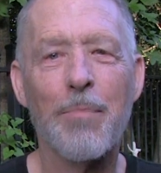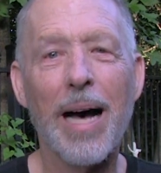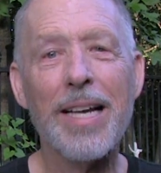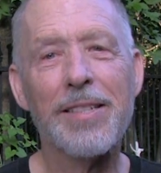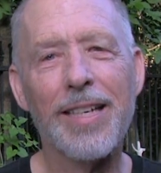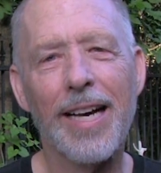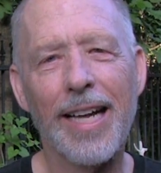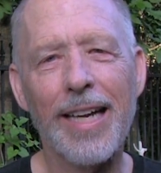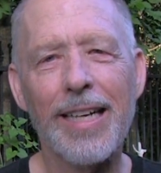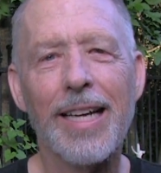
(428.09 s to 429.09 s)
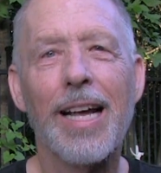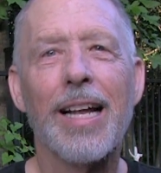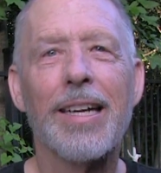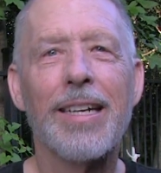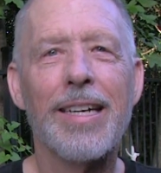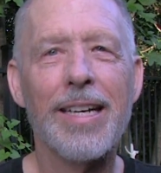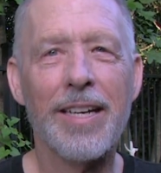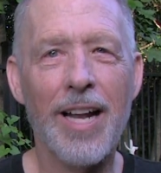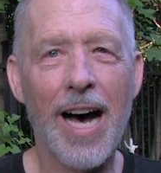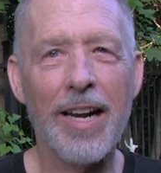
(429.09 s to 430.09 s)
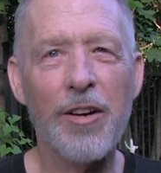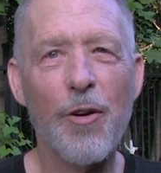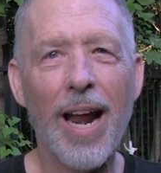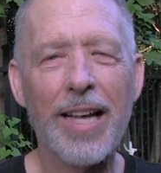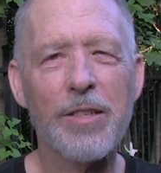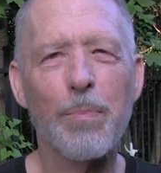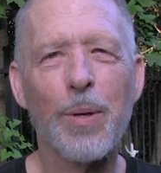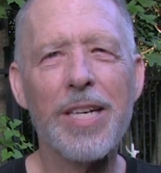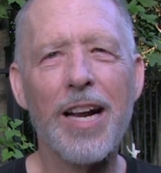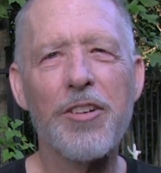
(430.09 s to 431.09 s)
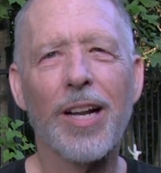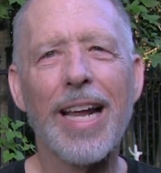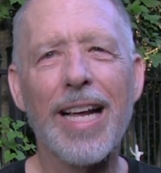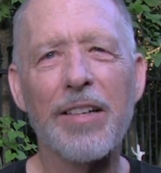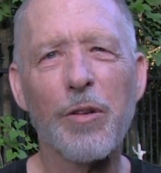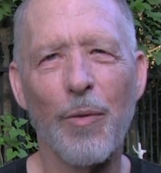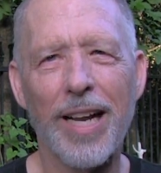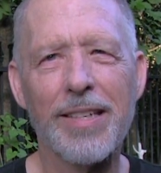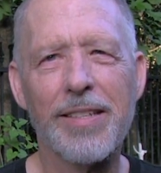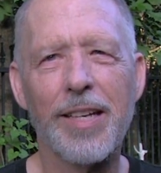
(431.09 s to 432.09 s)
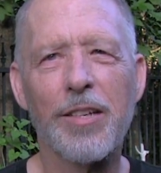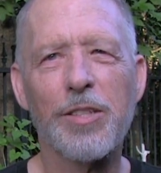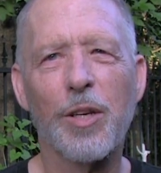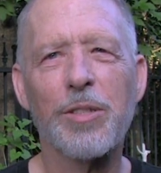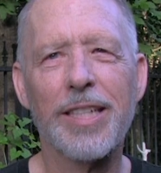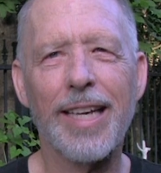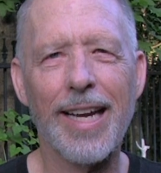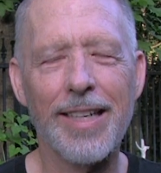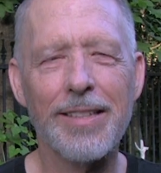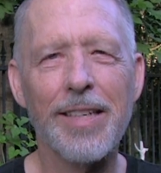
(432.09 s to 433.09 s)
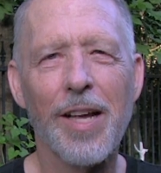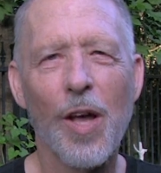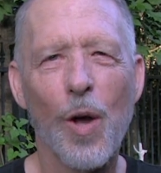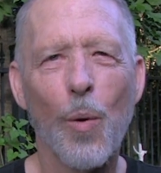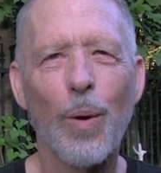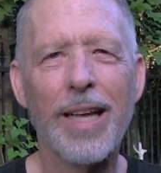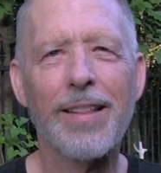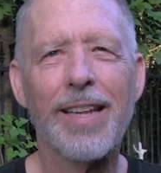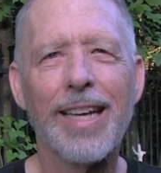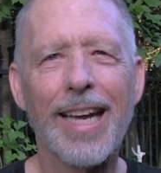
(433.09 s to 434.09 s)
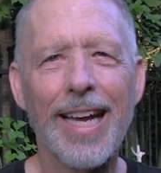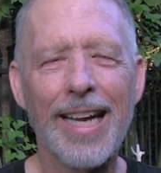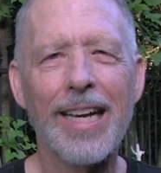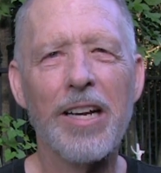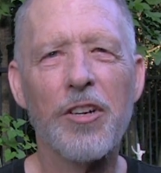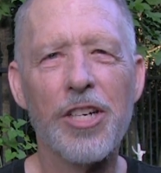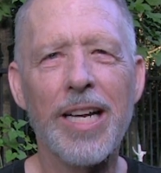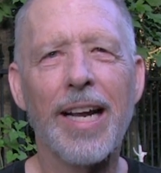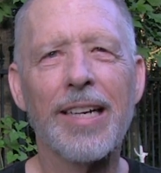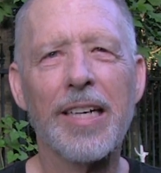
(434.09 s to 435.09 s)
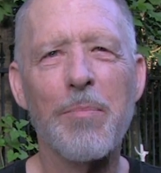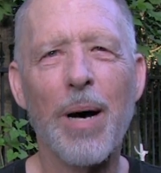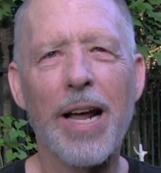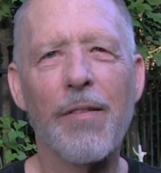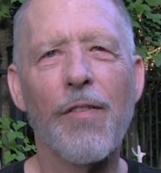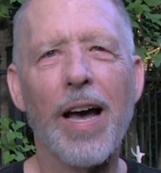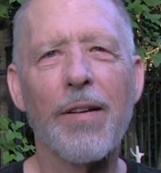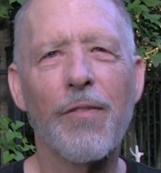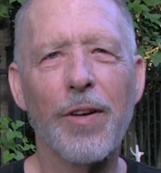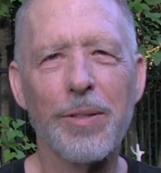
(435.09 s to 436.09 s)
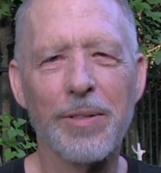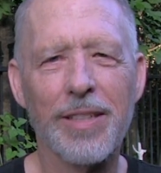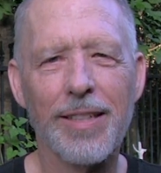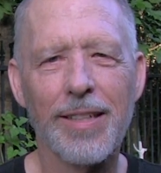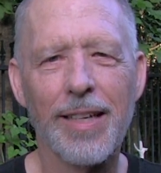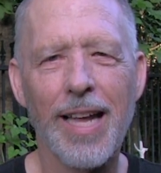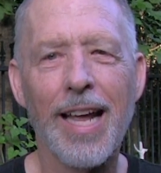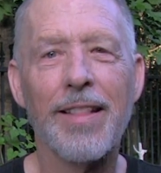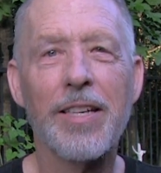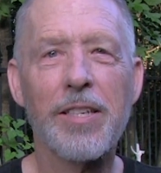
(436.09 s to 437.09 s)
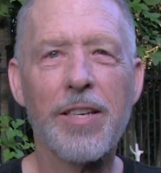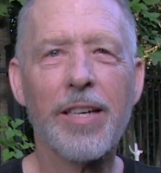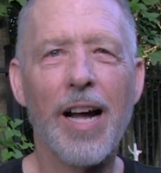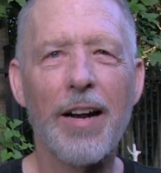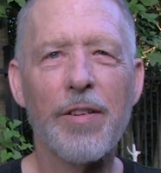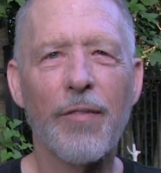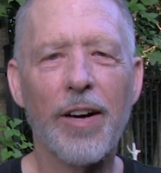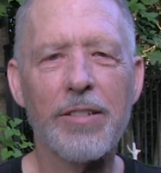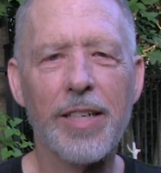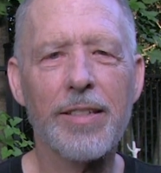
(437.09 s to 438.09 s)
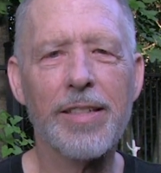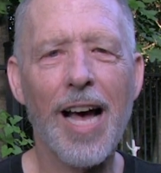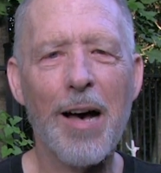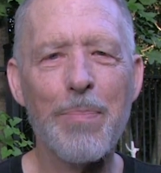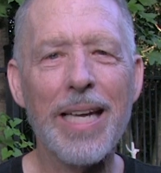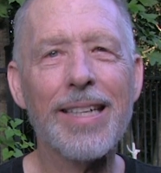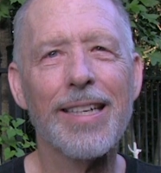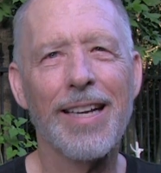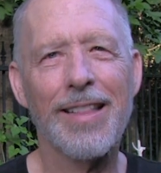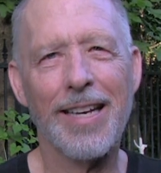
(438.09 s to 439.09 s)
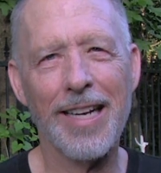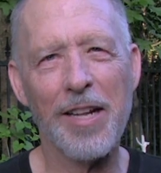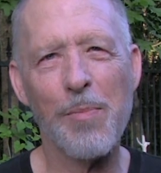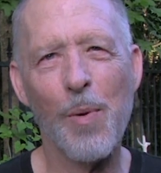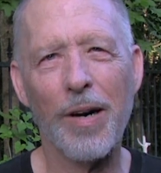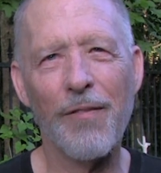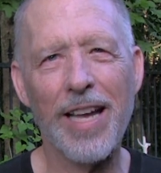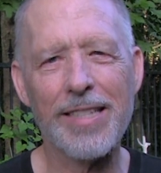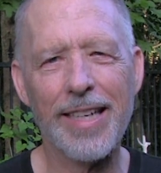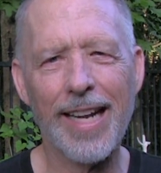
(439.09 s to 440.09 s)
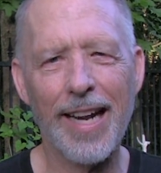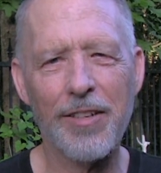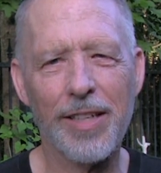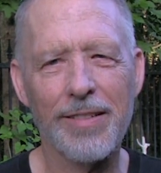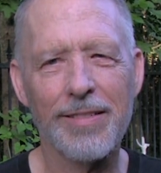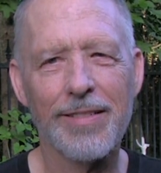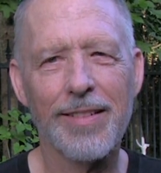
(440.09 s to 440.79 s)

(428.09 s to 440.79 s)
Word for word: My study did not address potential health risks associated with eating genetically modified food. This is a controversial topic that needs more investigation.